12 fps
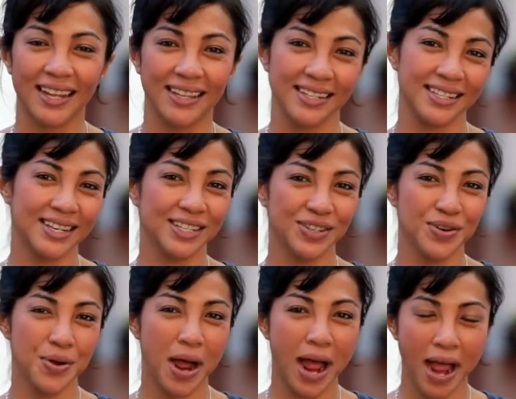let's get to
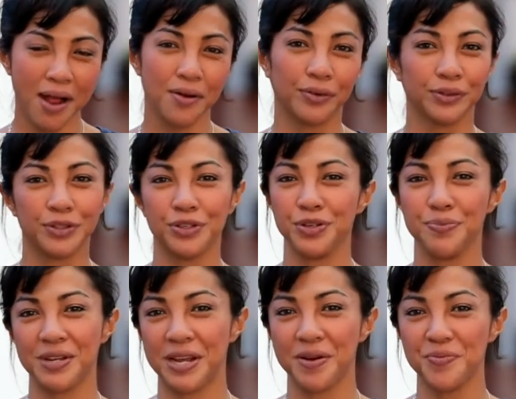know how to you
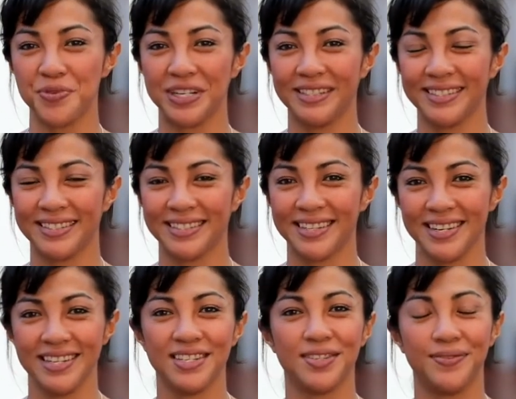become one.
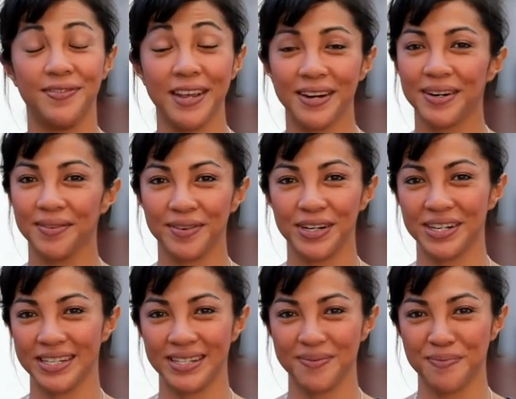It's very, very
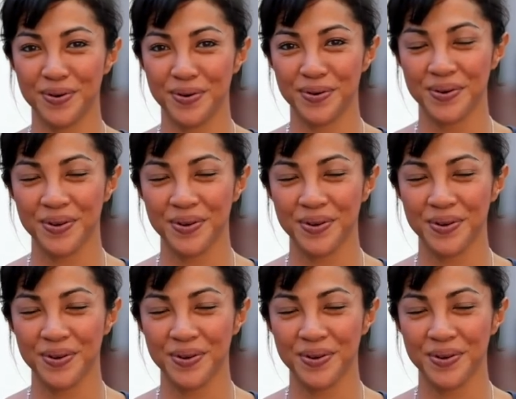simple.